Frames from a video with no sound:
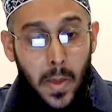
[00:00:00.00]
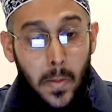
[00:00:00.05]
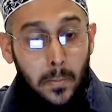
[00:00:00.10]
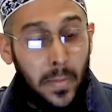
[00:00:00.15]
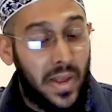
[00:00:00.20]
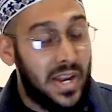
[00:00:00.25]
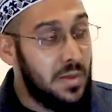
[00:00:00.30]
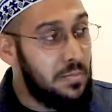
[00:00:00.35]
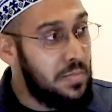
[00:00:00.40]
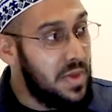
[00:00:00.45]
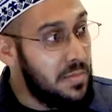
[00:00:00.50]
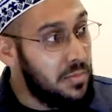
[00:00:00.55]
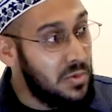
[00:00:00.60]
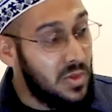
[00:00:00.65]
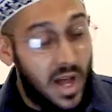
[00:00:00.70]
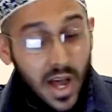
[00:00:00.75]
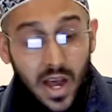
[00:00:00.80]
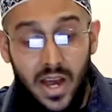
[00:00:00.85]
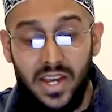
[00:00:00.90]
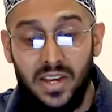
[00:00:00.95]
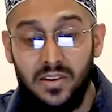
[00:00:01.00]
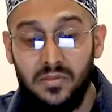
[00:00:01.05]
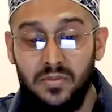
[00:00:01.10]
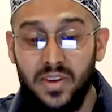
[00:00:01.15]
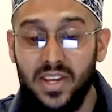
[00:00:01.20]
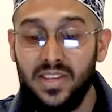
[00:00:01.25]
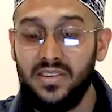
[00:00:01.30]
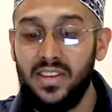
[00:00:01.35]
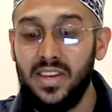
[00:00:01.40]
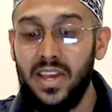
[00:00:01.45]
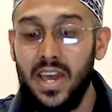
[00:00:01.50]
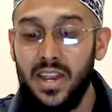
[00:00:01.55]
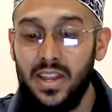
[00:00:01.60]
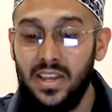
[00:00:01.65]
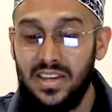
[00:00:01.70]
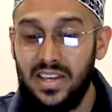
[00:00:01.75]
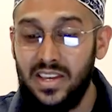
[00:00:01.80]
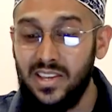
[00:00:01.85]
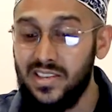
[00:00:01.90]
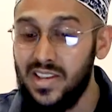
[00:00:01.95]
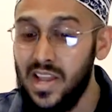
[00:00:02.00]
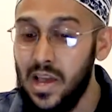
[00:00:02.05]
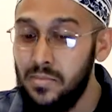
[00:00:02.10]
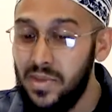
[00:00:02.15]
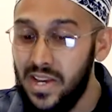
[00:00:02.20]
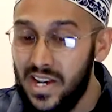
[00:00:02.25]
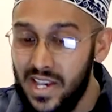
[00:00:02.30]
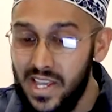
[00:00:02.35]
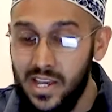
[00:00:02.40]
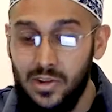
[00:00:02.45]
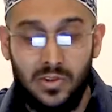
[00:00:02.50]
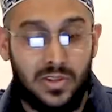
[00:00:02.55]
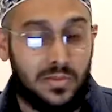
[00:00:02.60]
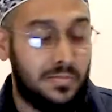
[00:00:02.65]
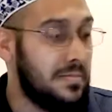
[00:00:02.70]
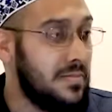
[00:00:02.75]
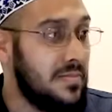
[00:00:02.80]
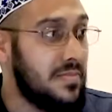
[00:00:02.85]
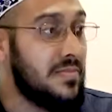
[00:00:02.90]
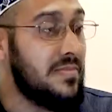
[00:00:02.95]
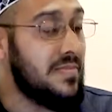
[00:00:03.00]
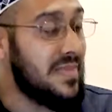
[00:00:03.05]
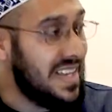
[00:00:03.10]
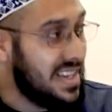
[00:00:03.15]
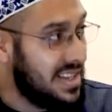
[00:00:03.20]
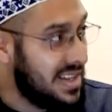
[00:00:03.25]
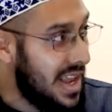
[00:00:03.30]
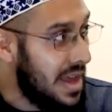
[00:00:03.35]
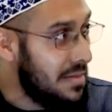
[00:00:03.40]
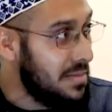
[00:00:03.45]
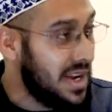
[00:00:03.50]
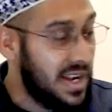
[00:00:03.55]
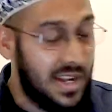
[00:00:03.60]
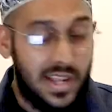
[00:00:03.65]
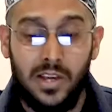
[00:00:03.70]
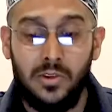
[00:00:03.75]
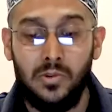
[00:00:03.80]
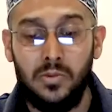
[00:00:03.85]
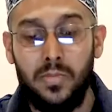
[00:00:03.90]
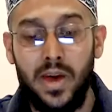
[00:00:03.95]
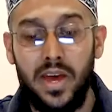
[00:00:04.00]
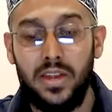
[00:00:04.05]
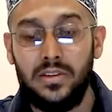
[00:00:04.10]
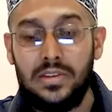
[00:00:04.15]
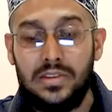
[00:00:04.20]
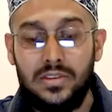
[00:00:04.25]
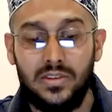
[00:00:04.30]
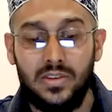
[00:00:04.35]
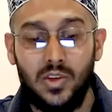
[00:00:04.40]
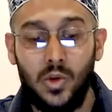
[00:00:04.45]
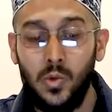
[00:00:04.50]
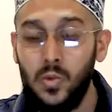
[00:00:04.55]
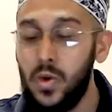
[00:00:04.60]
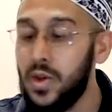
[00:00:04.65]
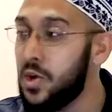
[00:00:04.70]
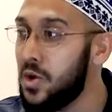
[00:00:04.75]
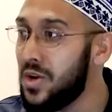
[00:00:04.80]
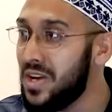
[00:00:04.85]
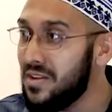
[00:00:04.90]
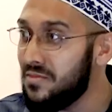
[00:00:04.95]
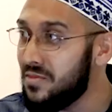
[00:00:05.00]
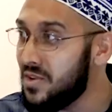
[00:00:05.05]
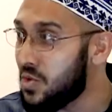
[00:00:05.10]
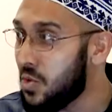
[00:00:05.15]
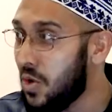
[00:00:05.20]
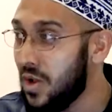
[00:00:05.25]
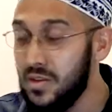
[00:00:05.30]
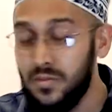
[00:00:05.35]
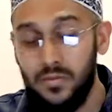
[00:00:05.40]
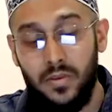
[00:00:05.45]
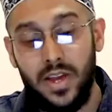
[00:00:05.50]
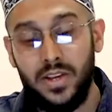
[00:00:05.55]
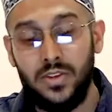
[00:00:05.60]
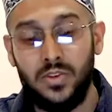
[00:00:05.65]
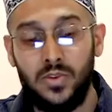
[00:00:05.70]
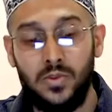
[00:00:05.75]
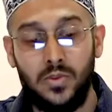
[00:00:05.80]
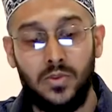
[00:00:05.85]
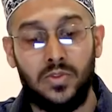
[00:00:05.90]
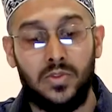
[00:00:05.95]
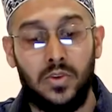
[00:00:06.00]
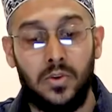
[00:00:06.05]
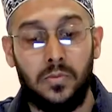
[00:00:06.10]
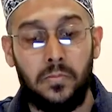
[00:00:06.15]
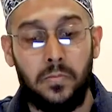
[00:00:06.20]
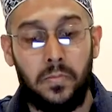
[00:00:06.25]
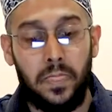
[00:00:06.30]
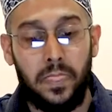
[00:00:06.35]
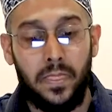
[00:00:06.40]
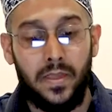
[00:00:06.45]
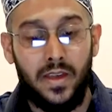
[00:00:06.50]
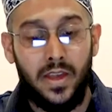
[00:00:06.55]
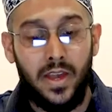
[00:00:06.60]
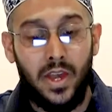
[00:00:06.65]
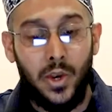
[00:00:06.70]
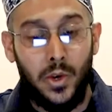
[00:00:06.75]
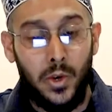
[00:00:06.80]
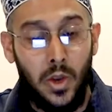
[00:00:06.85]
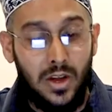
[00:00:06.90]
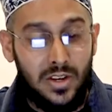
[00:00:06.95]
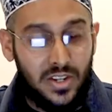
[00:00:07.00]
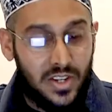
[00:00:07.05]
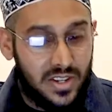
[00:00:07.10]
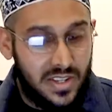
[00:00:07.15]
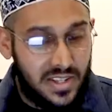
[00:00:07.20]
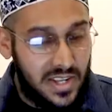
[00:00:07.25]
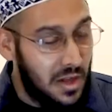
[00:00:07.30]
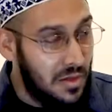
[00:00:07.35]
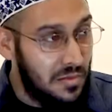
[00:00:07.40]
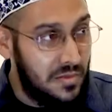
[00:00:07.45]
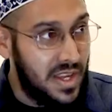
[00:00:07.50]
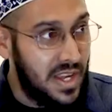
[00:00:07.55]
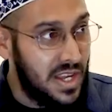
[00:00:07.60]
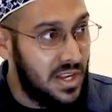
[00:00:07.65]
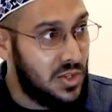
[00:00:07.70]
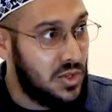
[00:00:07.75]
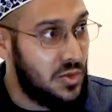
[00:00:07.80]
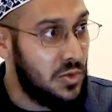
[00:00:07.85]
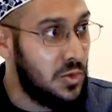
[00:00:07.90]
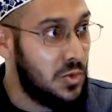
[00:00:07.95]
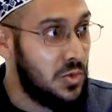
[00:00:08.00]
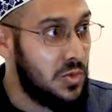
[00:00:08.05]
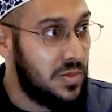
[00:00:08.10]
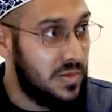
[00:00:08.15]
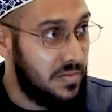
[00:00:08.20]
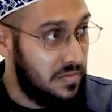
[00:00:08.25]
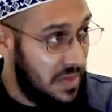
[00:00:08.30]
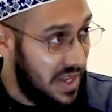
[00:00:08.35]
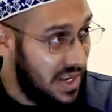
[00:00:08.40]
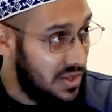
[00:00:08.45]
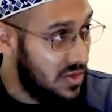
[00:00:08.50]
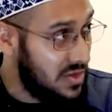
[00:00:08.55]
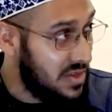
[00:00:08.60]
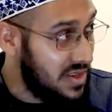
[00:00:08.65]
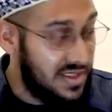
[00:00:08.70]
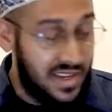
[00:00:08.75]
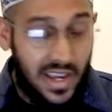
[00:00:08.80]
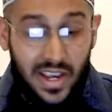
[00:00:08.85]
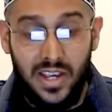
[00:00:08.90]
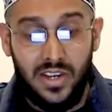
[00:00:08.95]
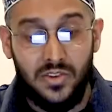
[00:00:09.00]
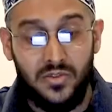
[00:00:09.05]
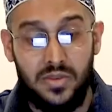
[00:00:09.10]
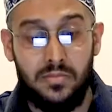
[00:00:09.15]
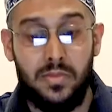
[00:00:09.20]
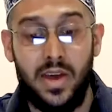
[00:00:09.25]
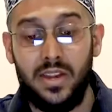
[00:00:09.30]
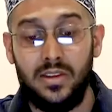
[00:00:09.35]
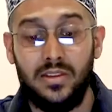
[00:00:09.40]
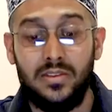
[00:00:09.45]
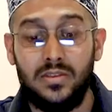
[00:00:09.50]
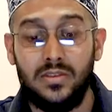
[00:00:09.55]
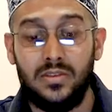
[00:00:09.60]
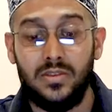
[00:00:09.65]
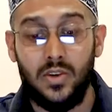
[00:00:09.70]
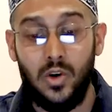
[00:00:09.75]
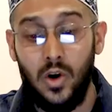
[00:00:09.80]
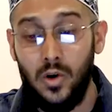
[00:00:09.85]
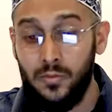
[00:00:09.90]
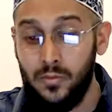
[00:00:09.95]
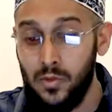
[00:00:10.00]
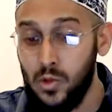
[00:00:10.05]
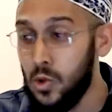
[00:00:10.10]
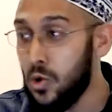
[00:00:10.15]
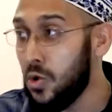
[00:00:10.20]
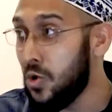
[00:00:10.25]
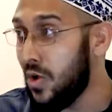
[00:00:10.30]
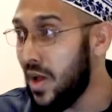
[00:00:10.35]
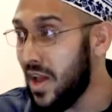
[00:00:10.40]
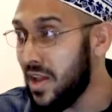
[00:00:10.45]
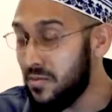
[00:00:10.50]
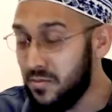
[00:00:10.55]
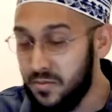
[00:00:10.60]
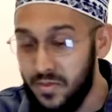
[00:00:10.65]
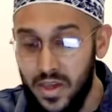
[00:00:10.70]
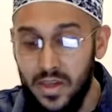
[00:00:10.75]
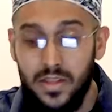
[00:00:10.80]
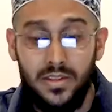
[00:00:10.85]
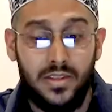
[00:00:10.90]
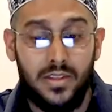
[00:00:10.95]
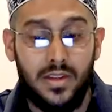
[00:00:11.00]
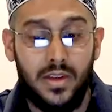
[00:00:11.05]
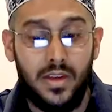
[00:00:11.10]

Many people are investigating Islamic legal matters who are not even qualified to do so. Not just delving into the secondary matters of law and faith,